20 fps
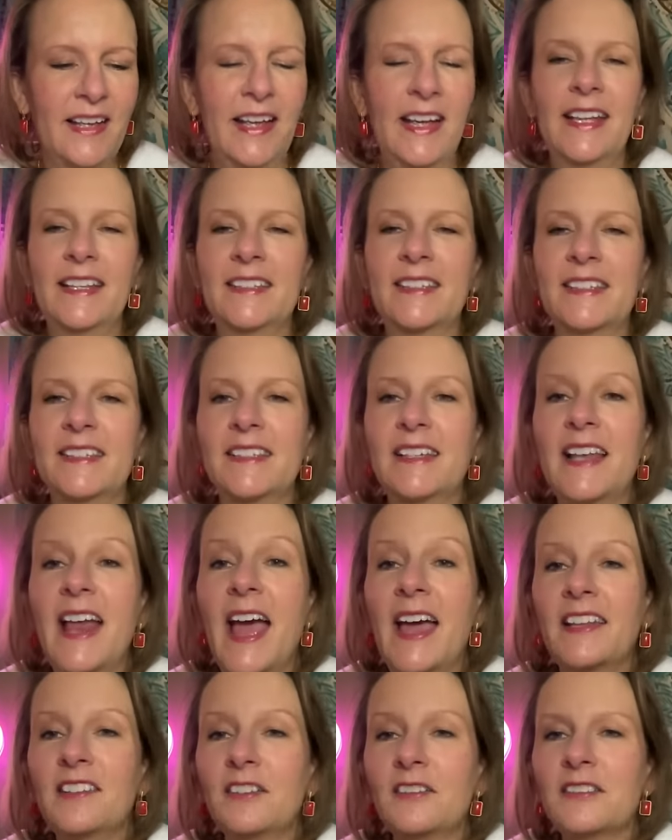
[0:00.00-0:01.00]
it
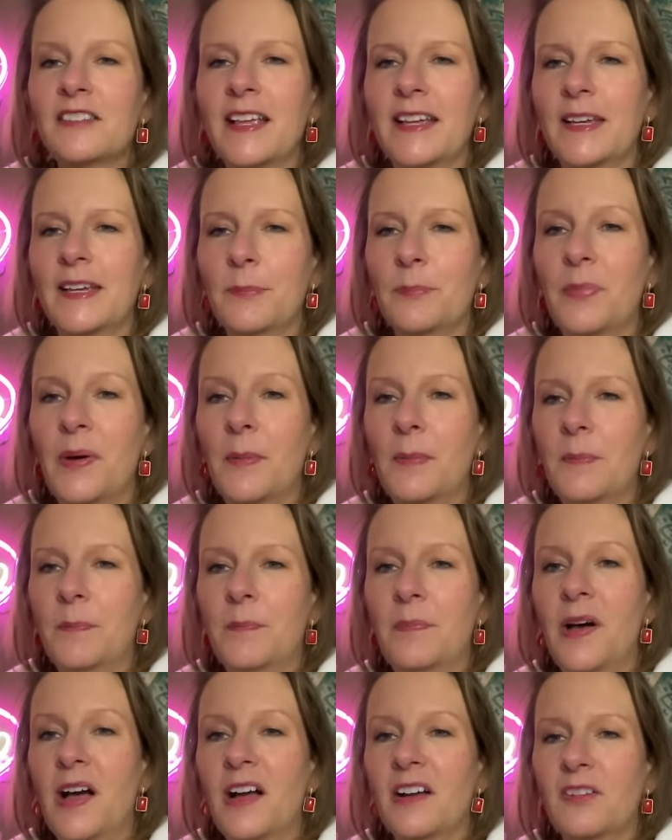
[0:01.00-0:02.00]
looks like it
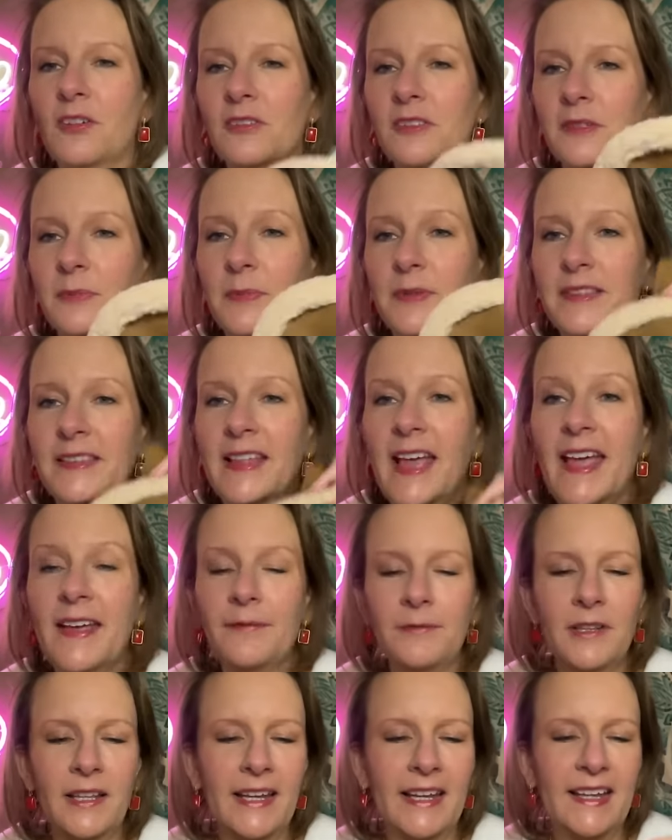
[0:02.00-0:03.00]
buckles, but
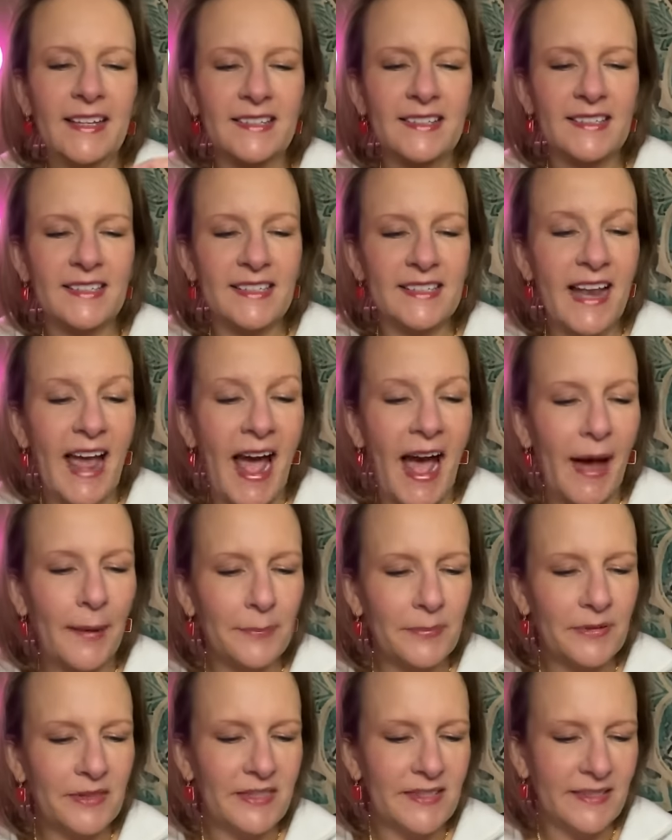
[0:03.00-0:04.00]
thankfully it
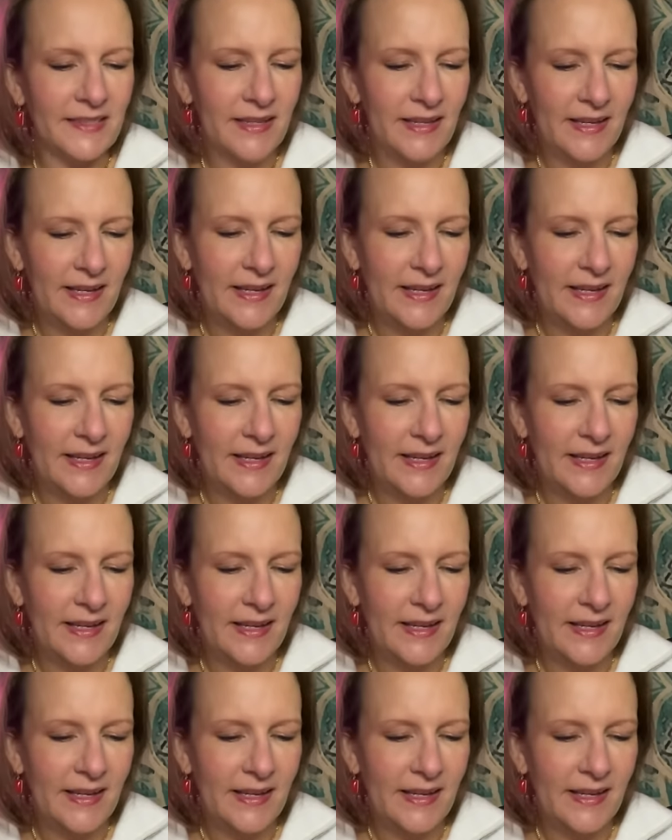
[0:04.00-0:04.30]
snaps.